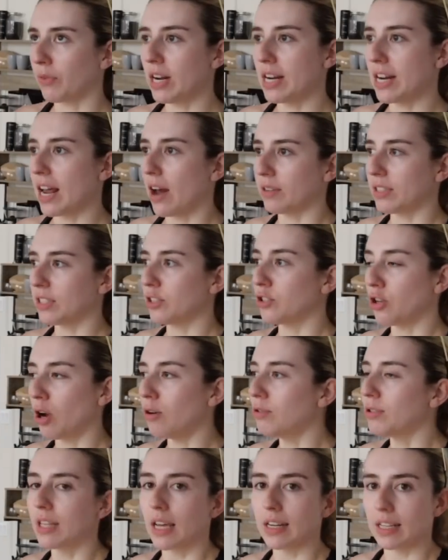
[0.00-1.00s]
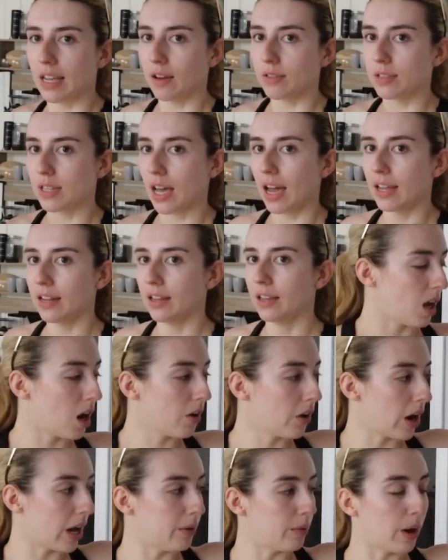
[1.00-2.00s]
rain and now it's so sunny outside.
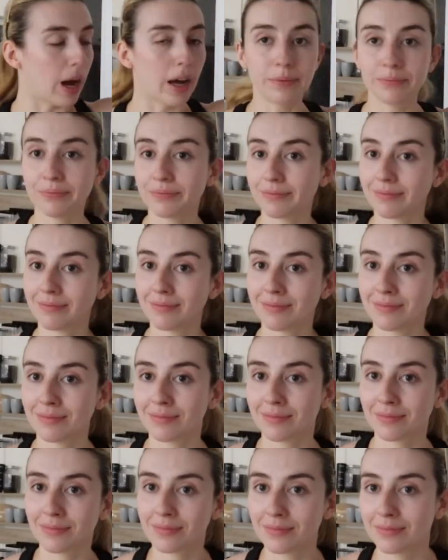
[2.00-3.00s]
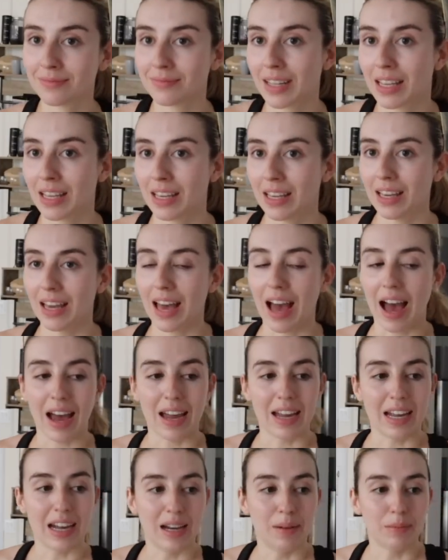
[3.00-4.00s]
All right, well,
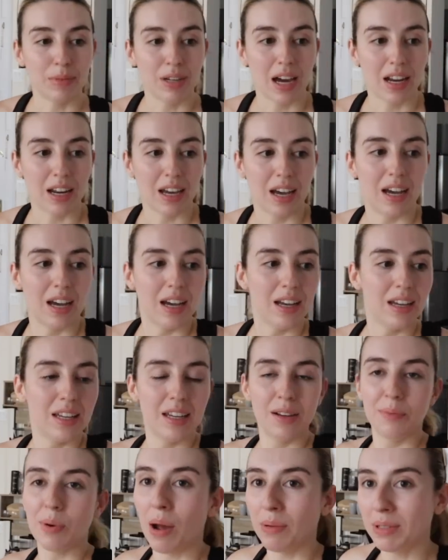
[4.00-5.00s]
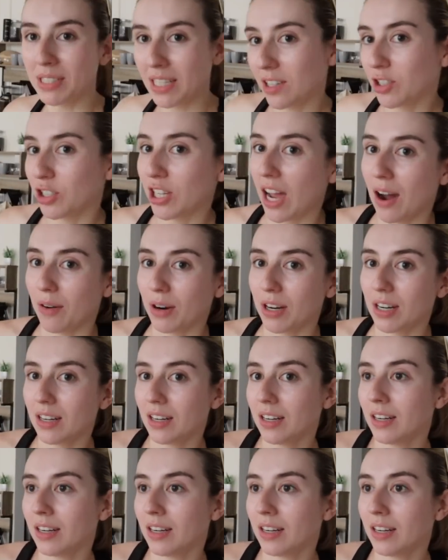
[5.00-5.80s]
I am gonna probably take a shower.